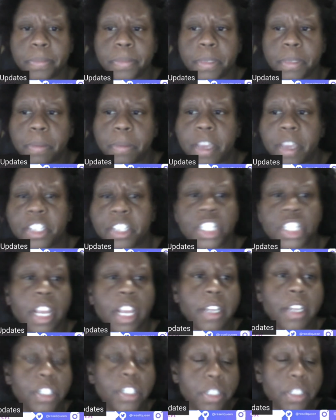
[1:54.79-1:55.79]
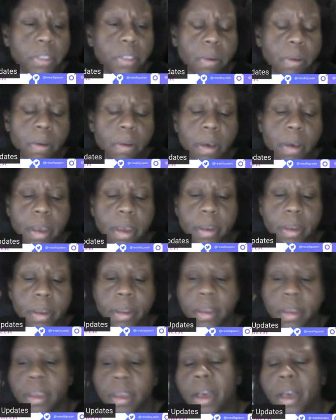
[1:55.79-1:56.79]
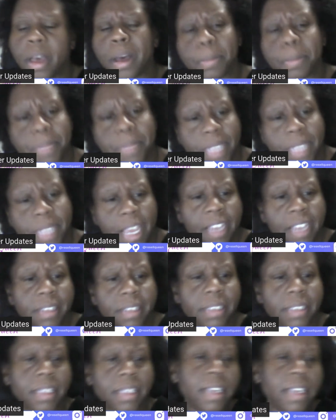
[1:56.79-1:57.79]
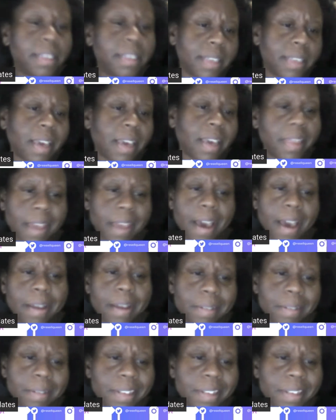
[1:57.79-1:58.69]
make changes on, updates, things like that.